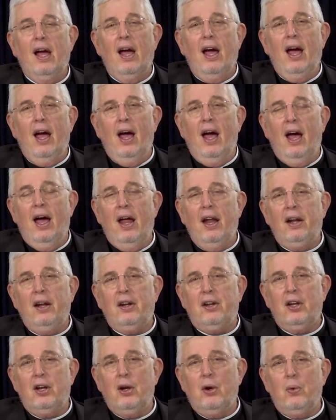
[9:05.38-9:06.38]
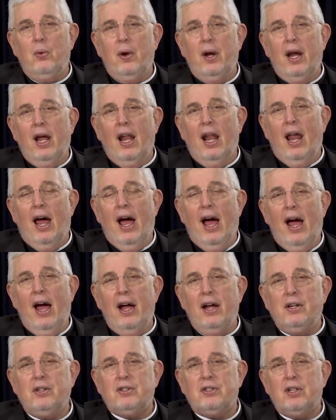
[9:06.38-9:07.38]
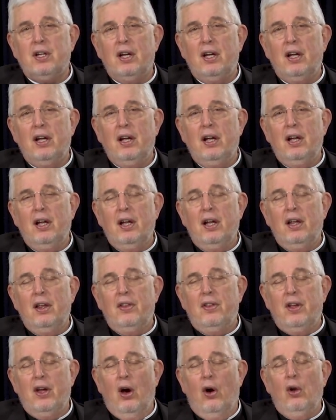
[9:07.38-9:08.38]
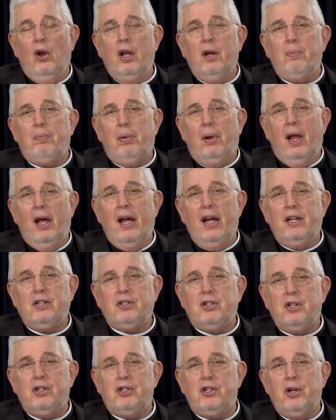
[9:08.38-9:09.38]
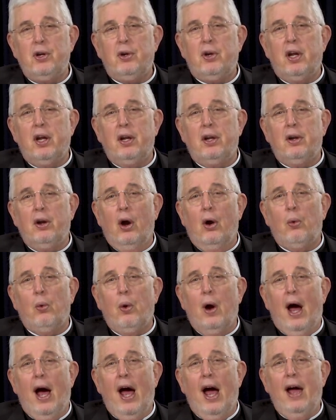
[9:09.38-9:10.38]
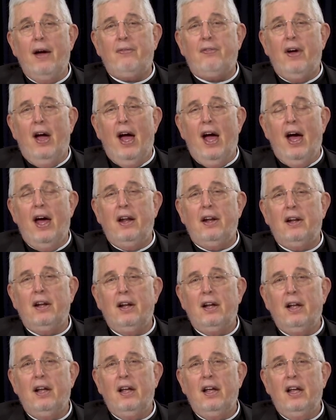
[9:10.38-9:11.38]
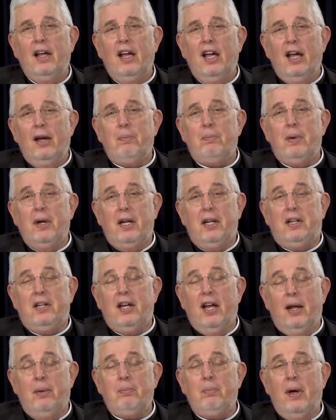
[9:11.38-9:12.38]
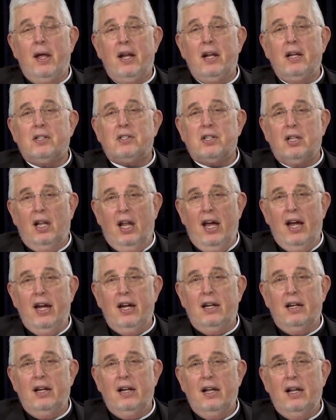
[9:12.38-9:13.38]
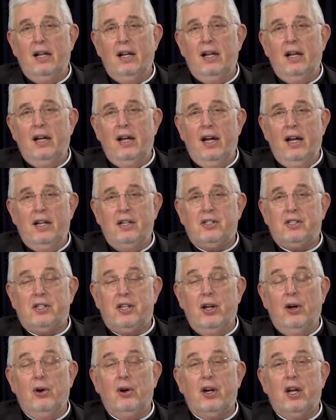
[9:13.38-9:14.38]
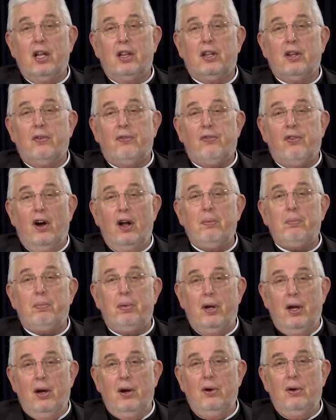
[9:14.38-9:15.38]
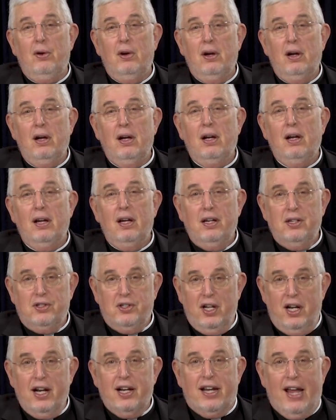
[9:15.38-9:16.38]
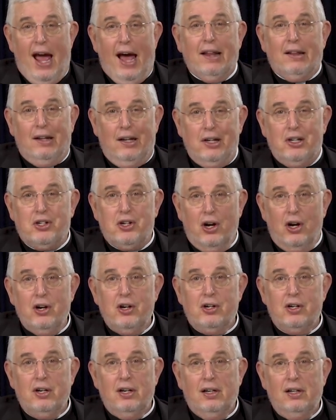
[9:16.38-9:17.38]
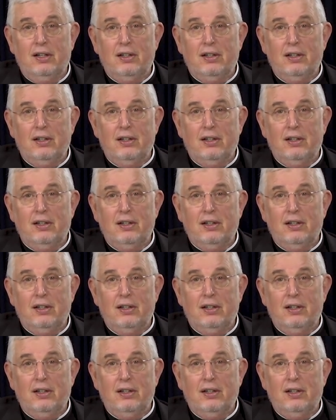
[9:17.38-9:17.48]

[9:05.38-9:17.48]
And do you realize the only place that you can arrive at and be 10 minutes late and still get the front pew is in a Catholic church?